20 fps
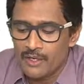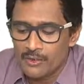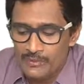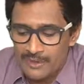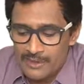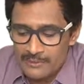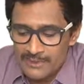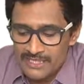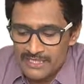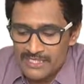
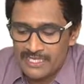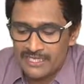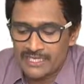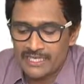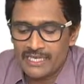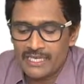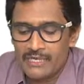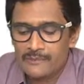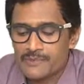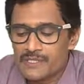We will be
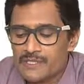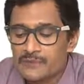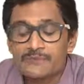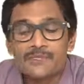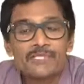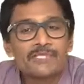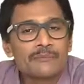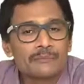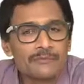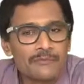taking up some
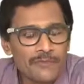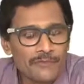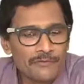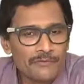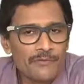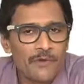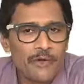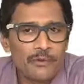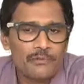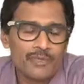simple
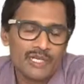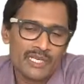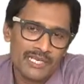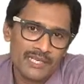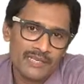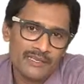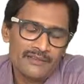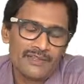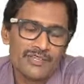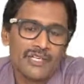formulae